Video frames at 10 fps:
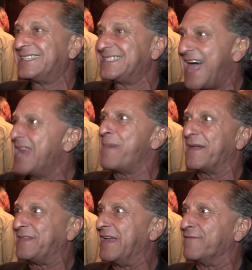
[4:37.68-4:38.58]
it's not
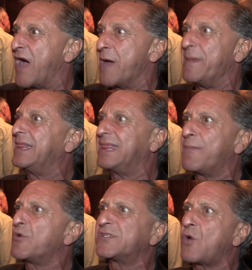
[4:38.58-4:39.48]
about the environment.
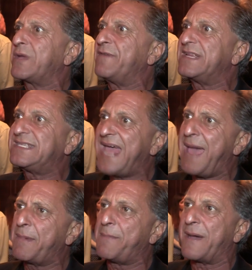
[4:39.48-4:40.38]
Liberals don't give a
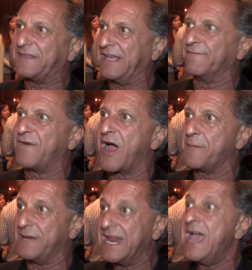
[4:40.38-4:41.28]
damn about the
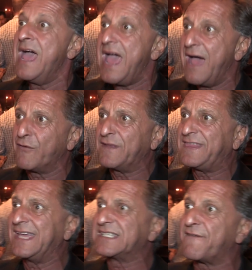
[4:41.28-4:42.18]
environment.
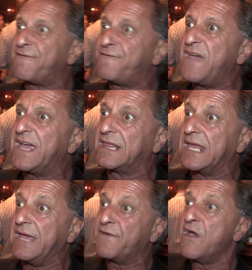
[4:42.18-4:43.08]
Everything is a fig
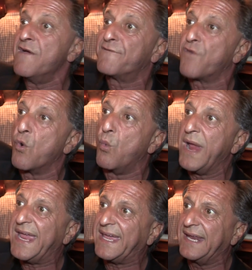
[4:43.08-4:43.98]
leaf for
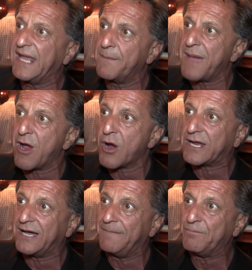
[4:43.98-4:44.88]
weakening
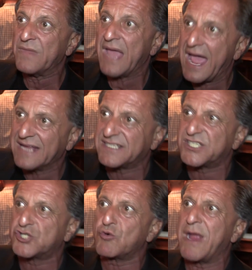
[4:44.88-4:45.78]
America and
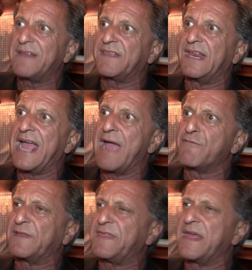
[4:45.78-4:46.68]
strengthening
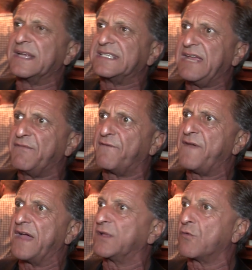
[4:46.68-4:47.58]
everything that is evil,
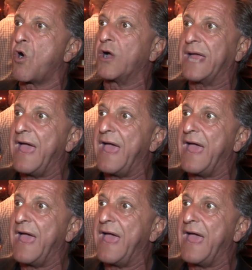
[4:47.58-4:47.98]
failed, and wrong.